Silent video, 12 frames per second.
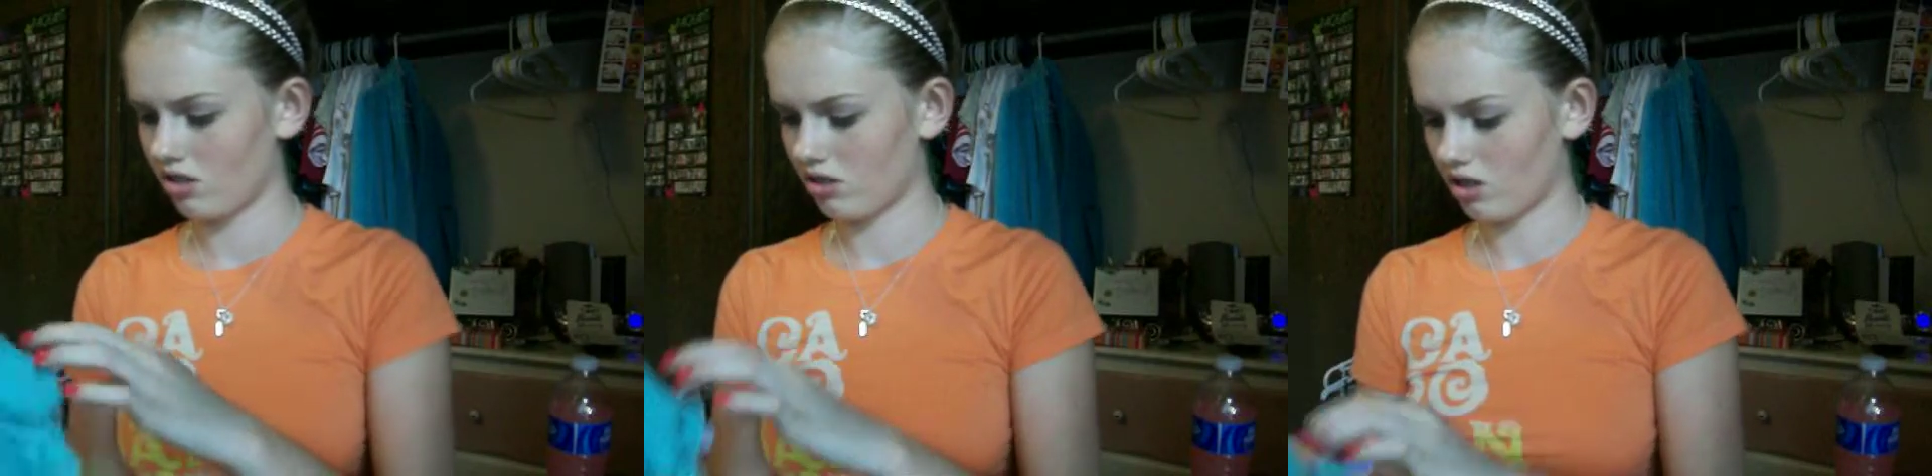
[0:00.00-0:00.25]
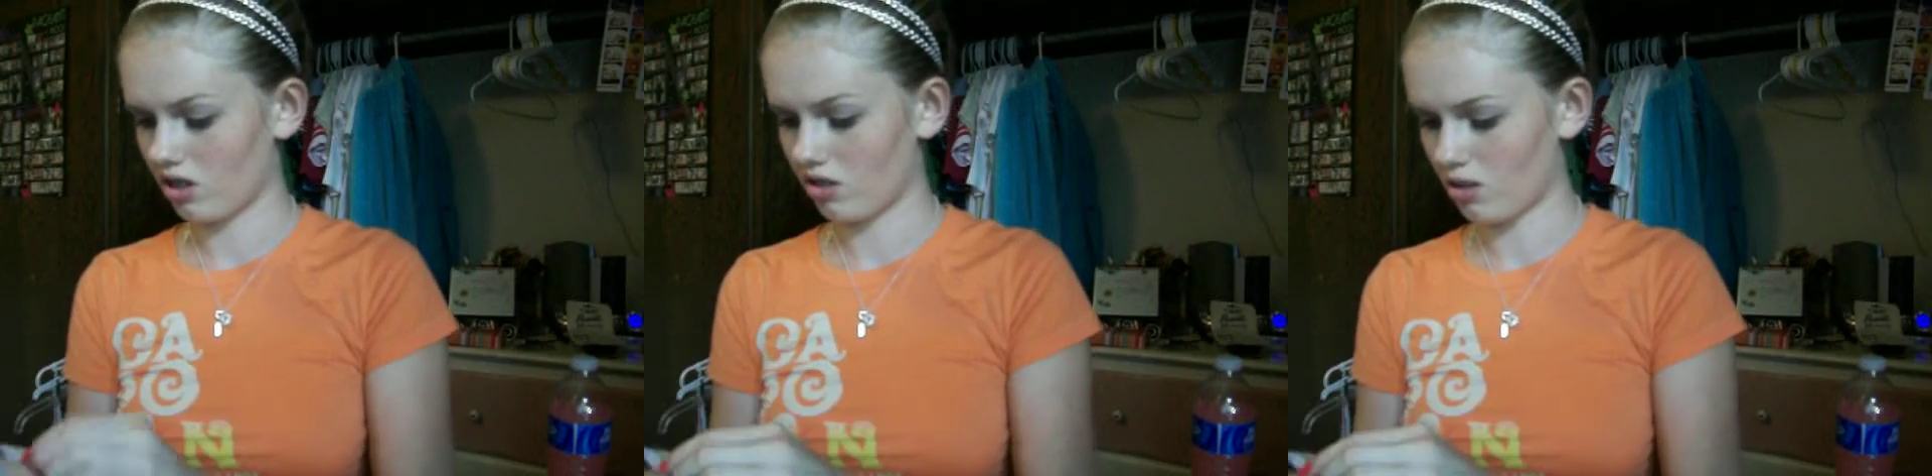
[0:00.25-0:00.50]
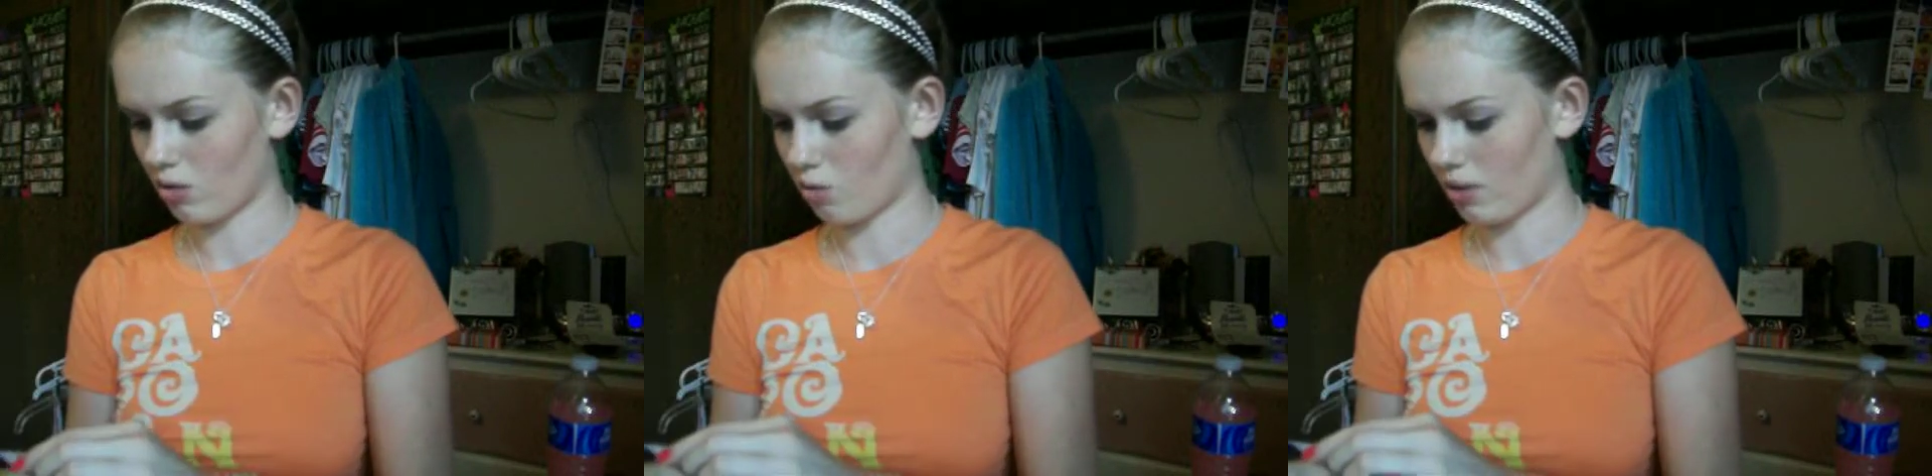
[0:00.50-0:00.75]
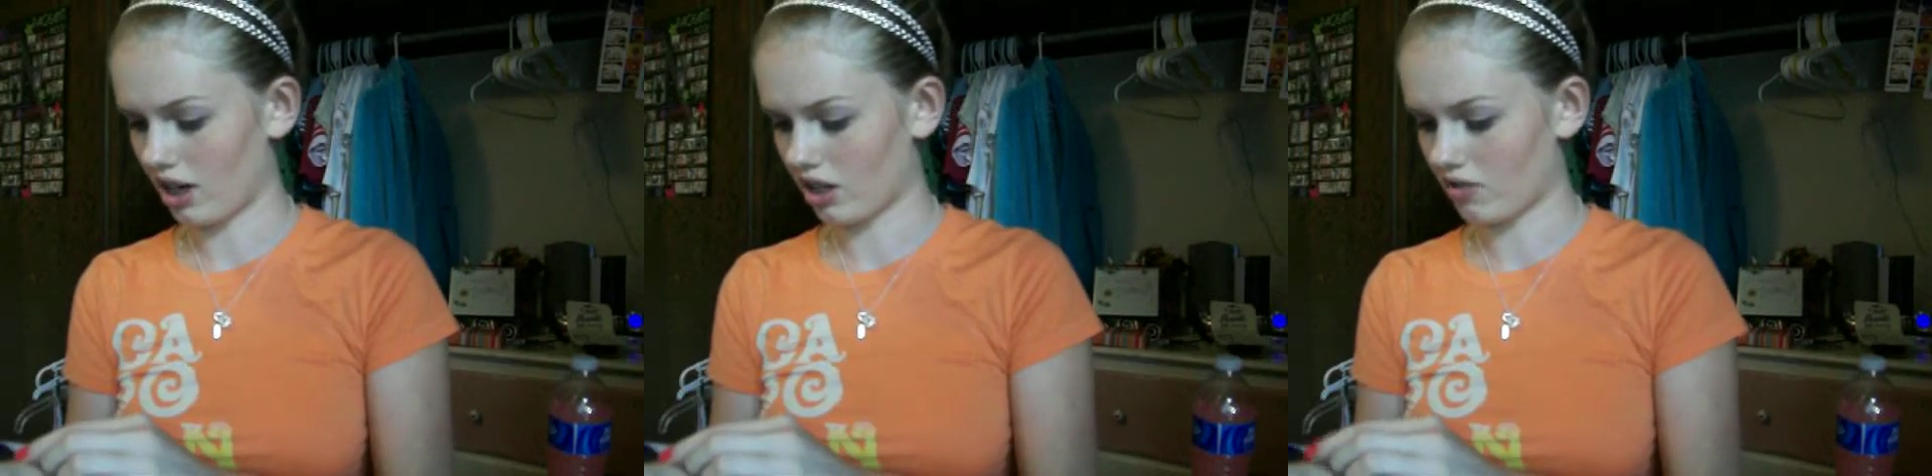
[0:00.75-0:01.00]
I don't know
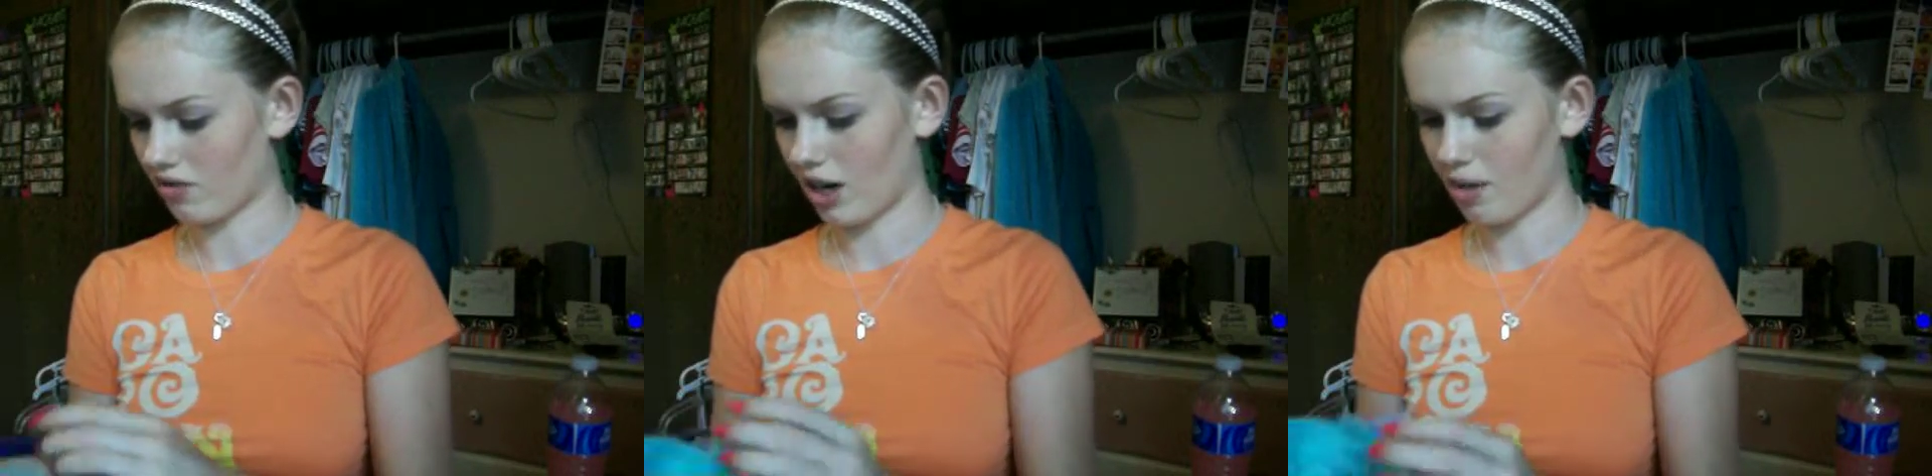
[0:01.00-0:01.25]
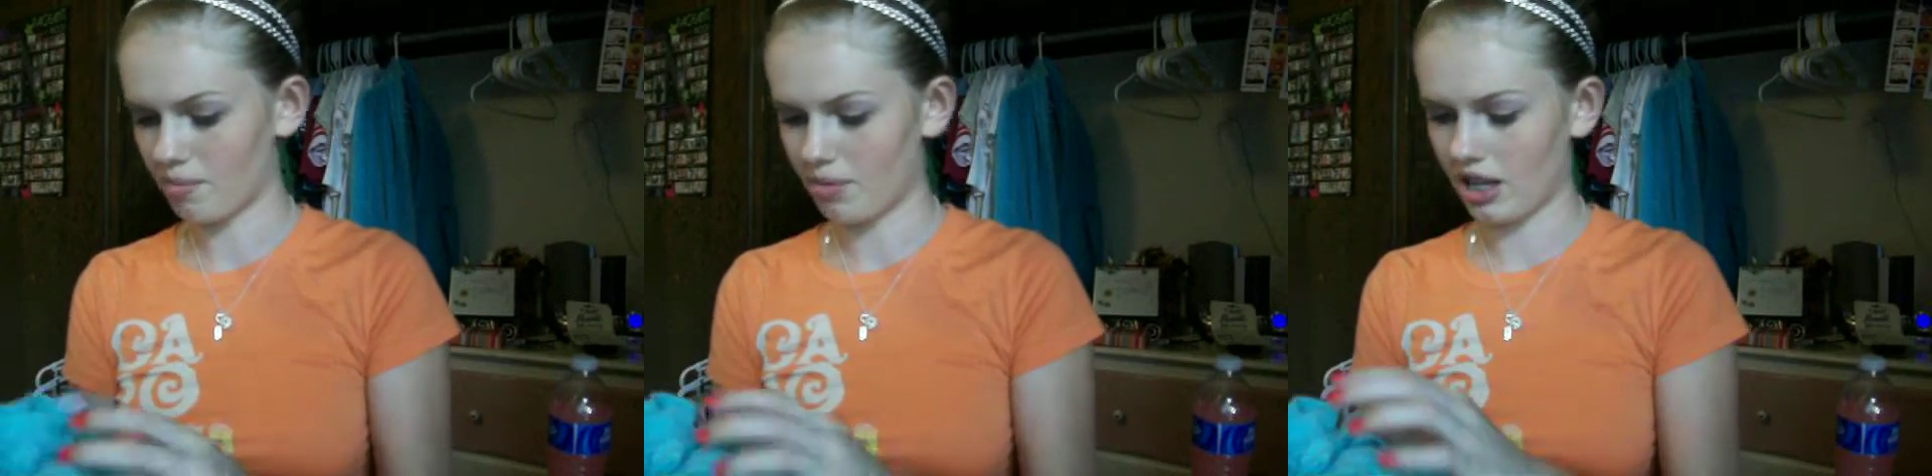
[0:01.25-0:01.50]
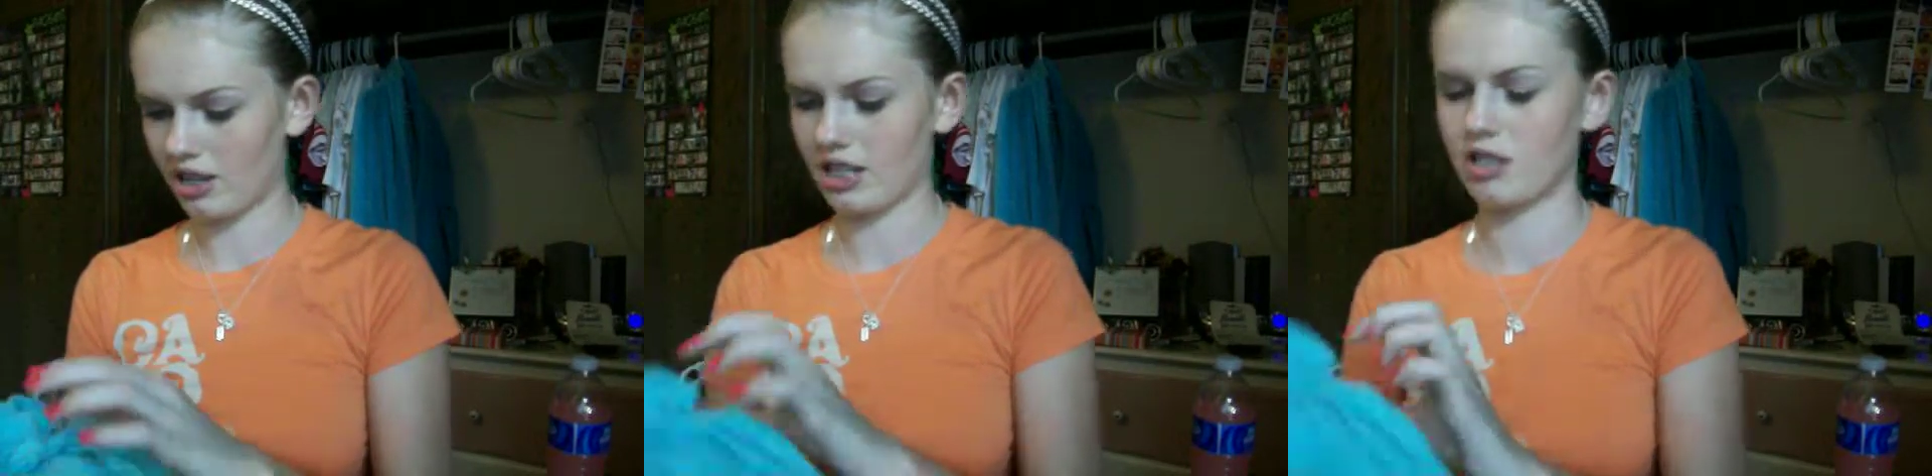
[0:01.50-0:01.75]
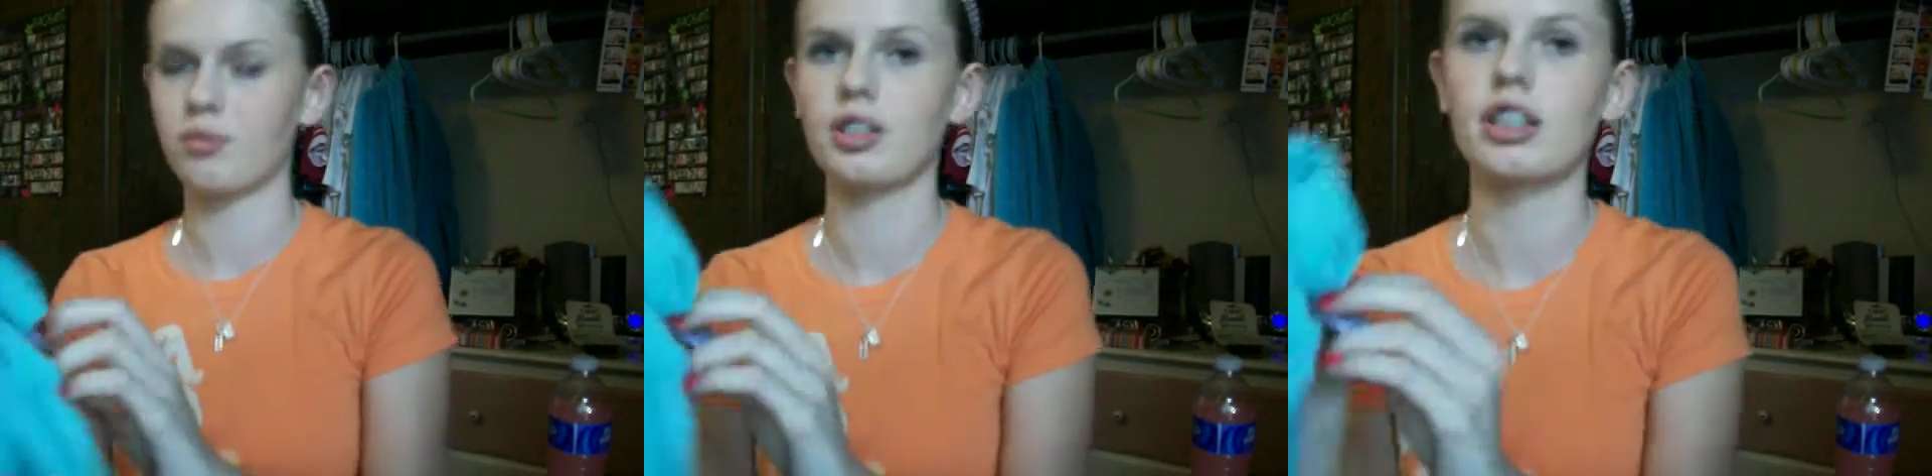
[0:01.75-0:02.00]
where it's from, but
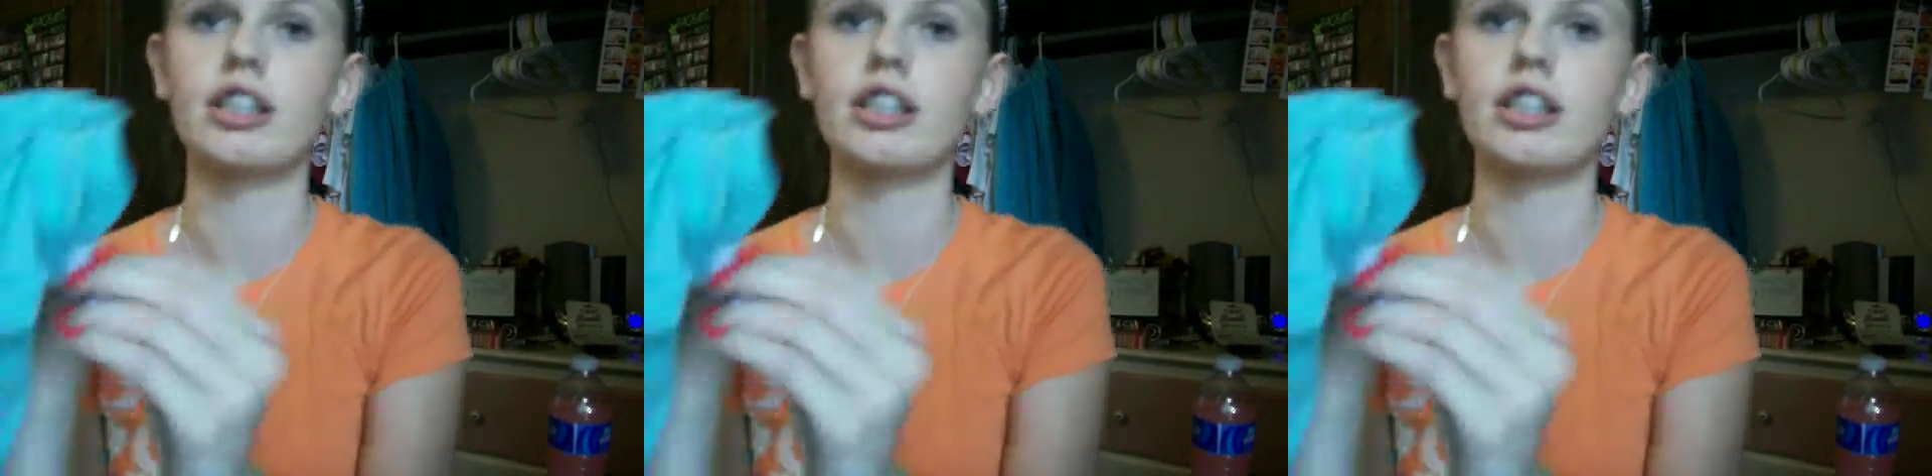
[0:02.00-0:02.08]
that's what the